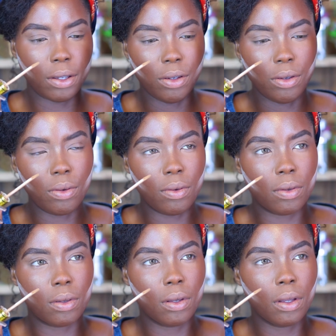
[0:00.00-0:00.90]
I
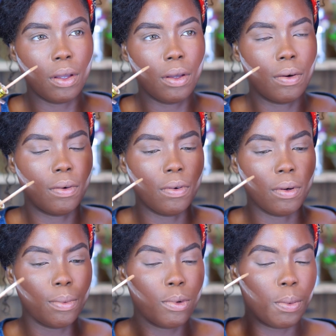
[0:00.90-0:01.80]
used
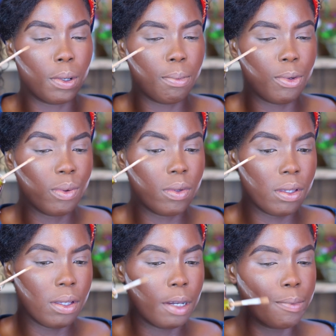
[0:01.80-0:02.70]
from NUBAN
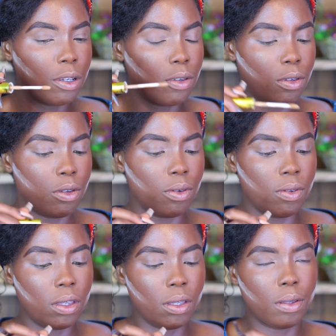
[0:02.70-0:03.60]
Beauty. I'm going to
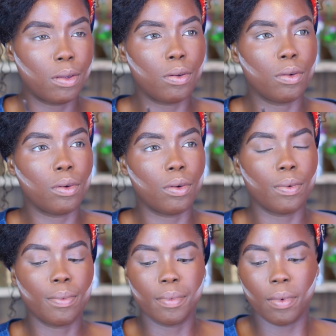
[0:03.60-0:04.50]
use this
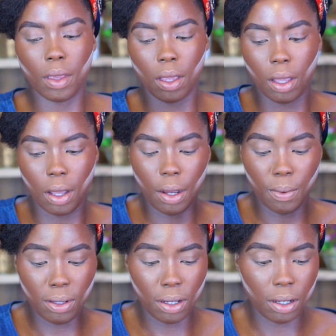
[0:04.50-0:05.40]
to, I
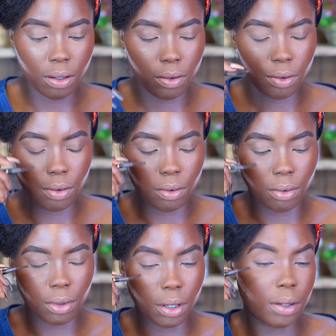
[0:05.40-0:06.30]
went ahead
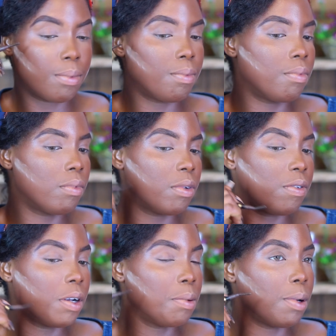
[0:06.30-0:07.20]
to
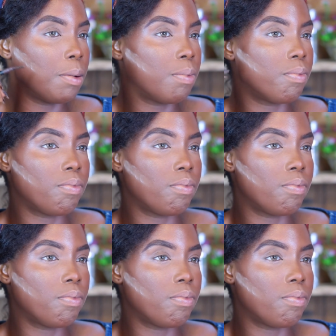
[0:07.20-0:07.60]
define my